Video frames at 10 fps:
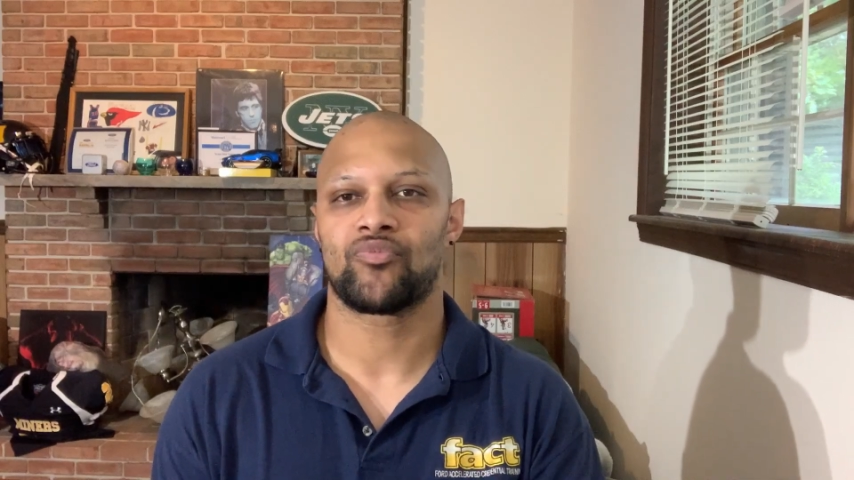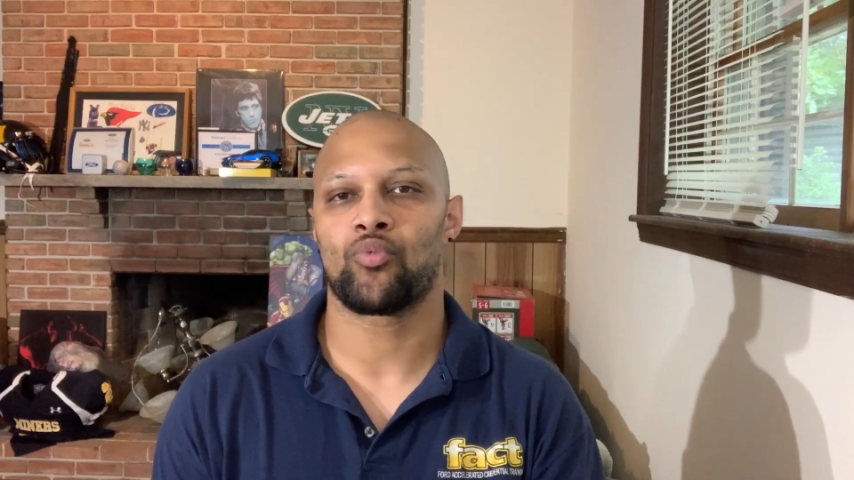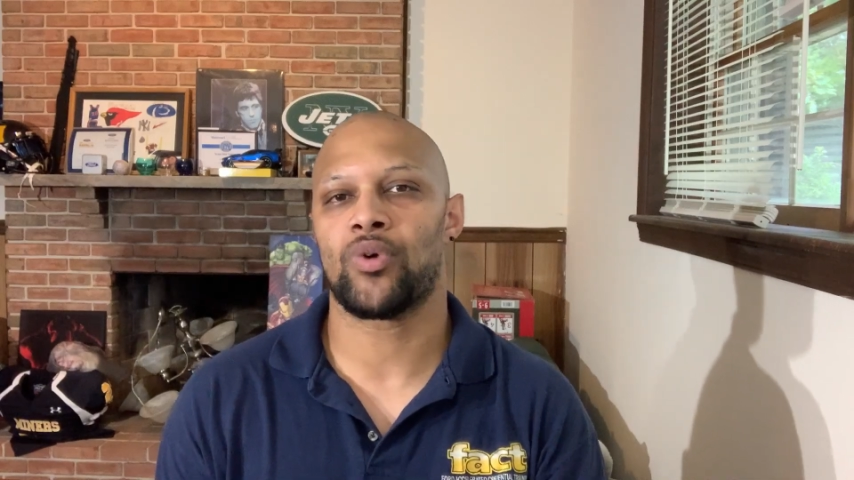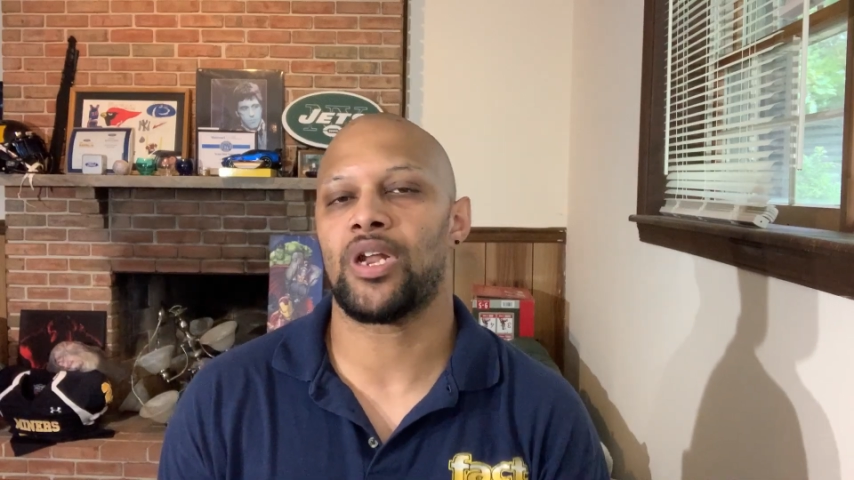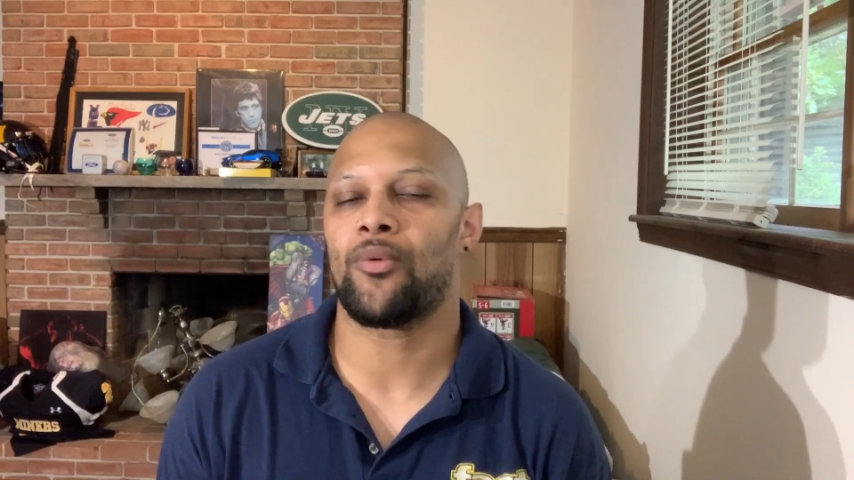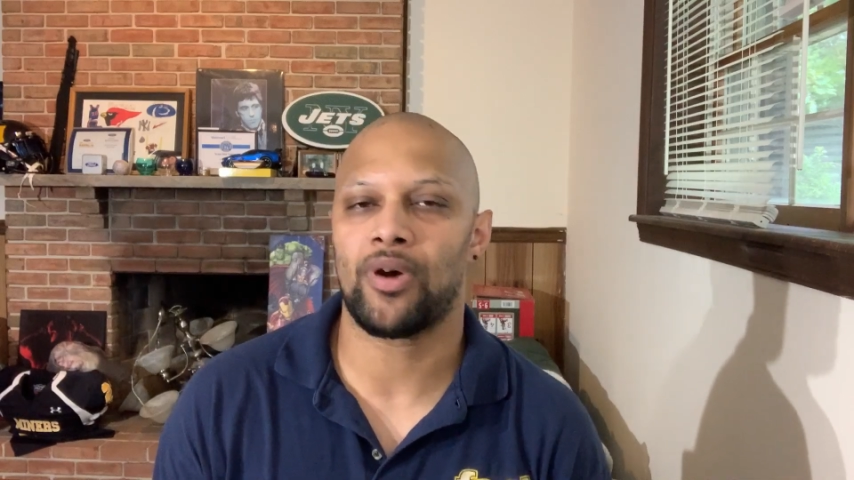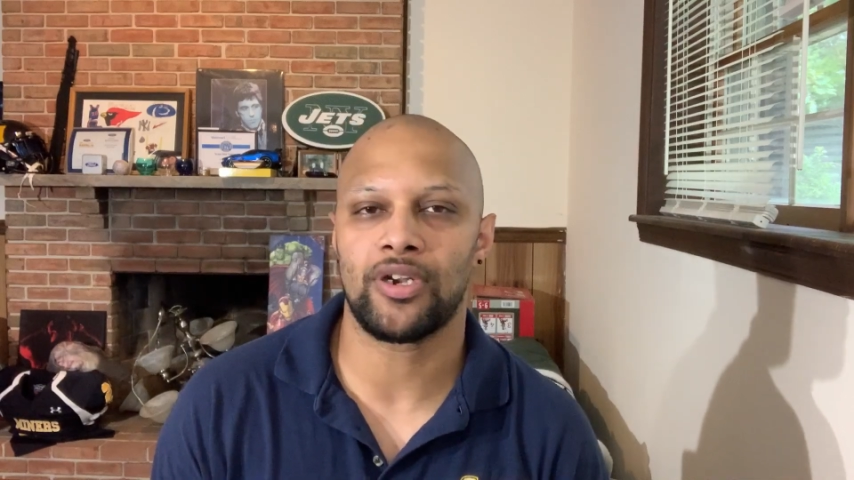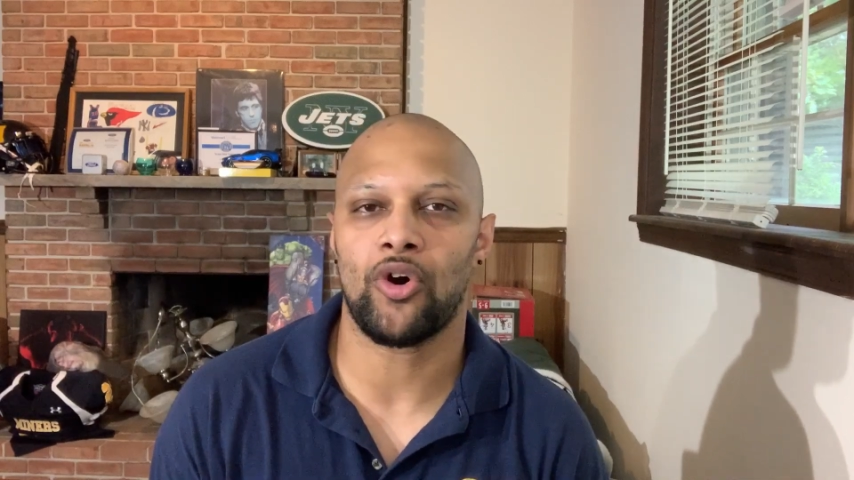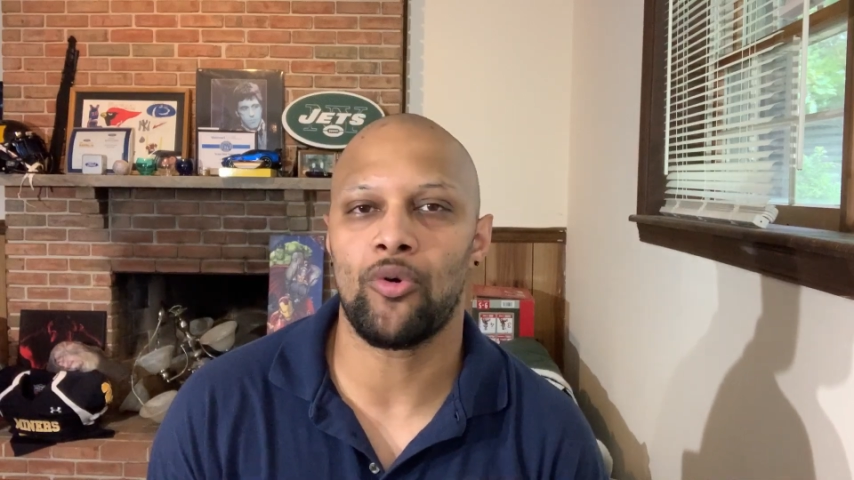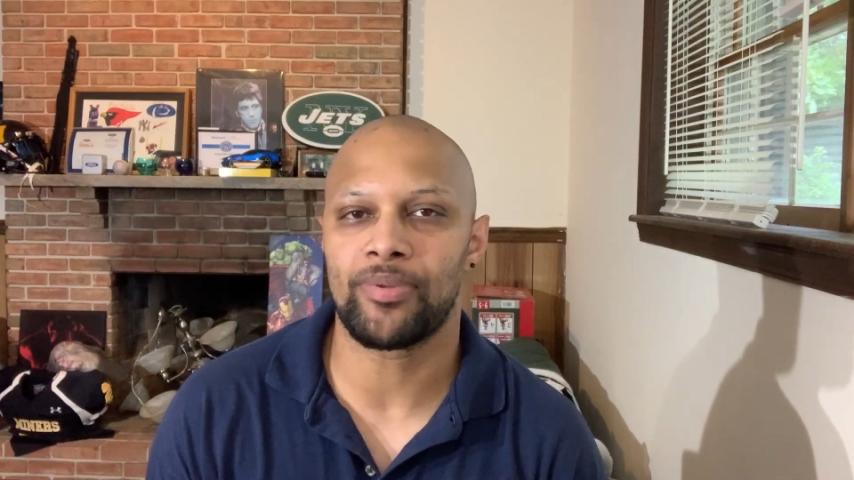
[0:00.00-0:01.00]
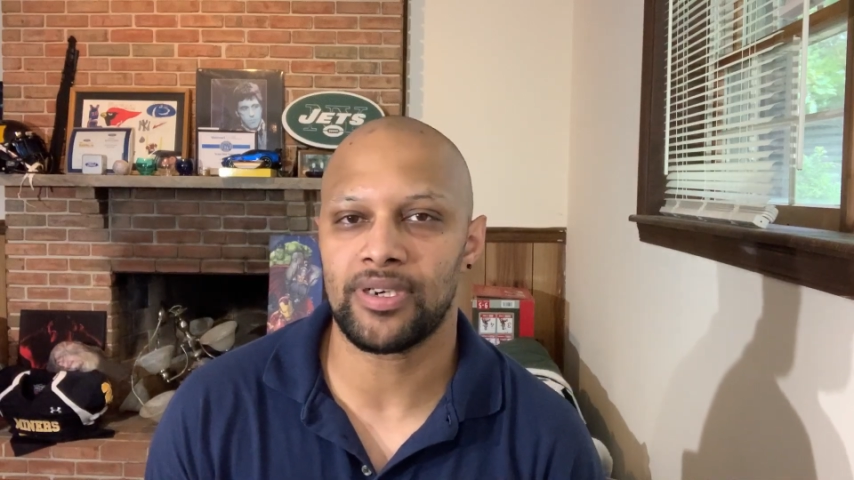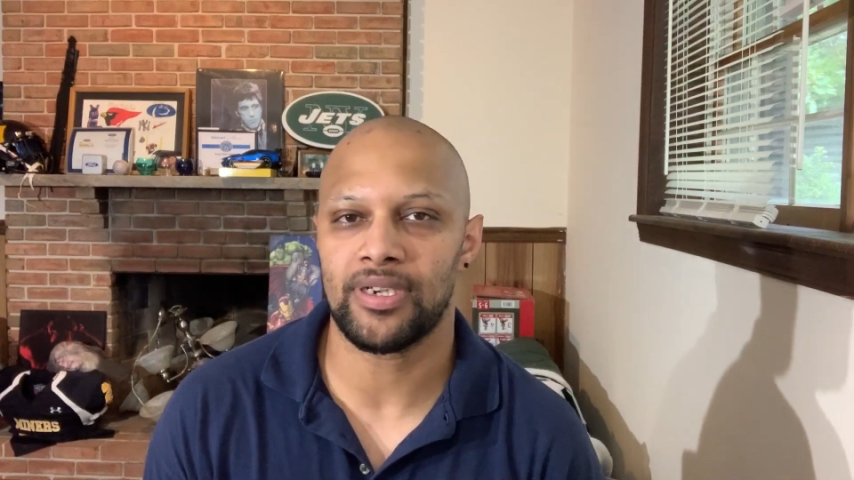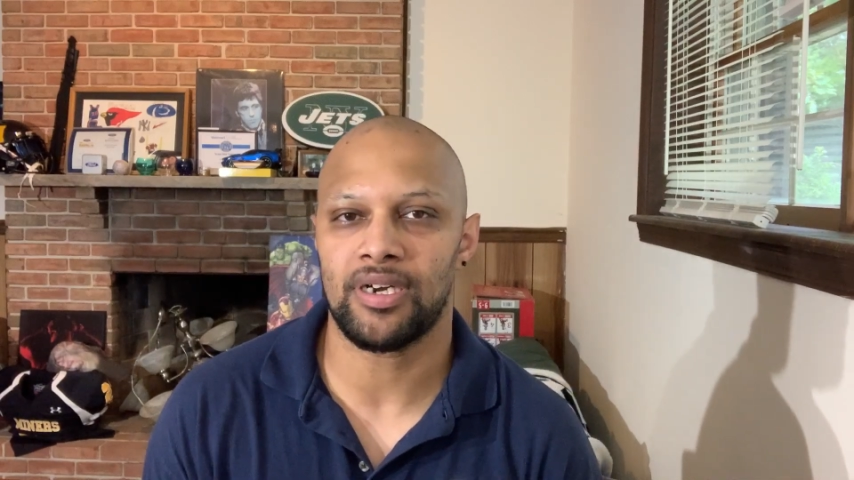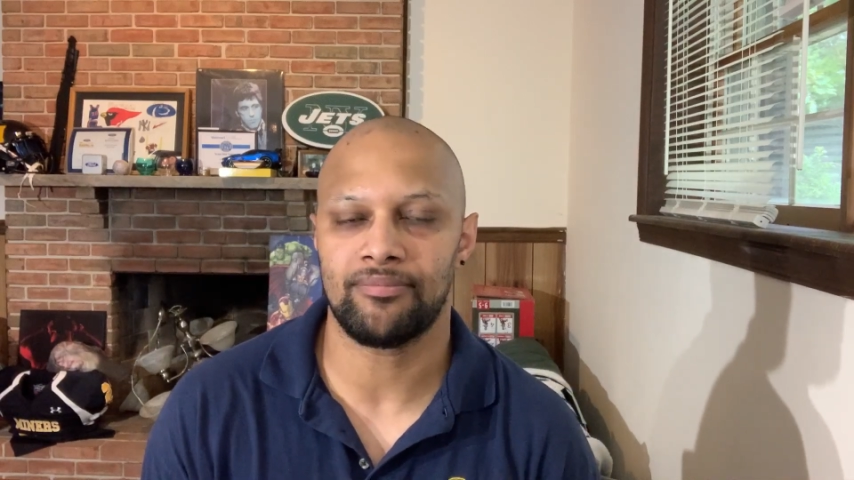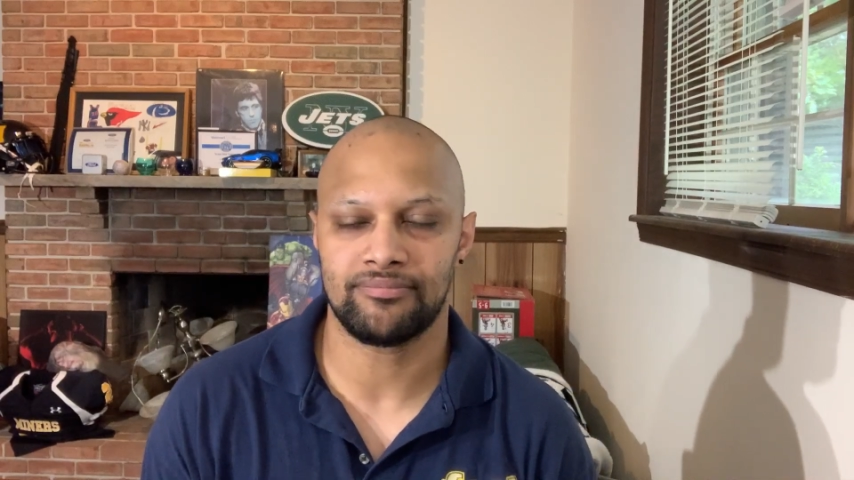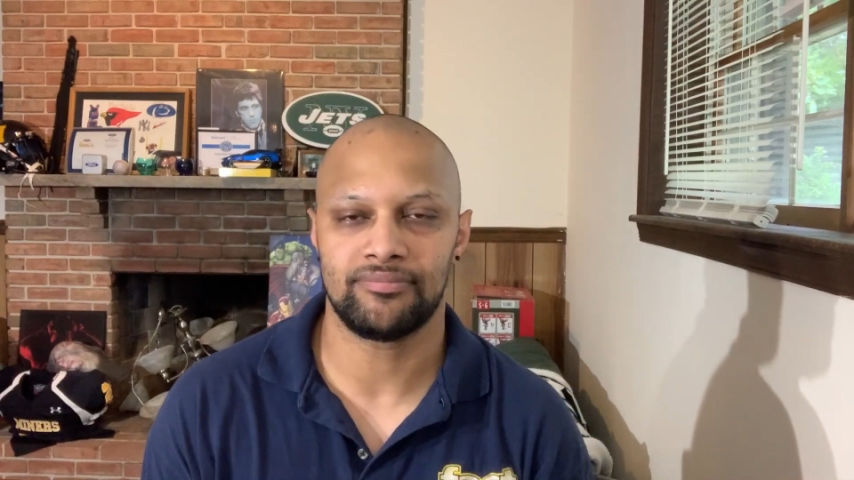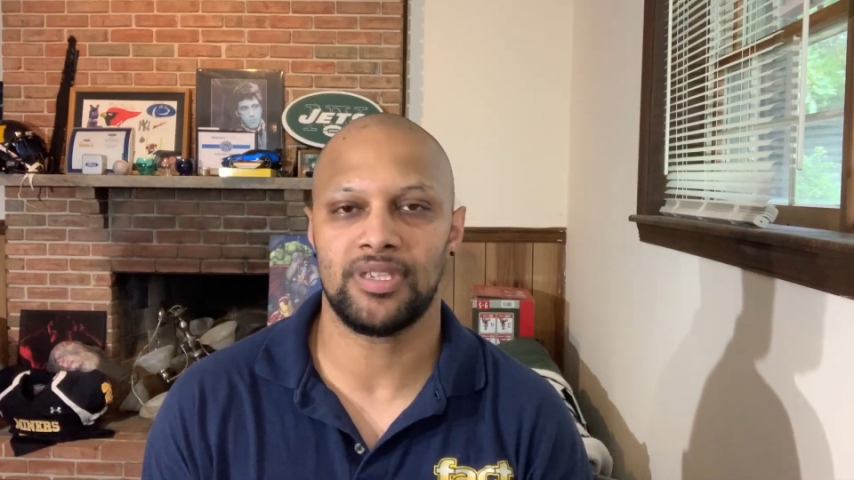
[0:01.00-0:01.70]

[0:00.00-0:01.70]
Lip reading: when I want to open it up,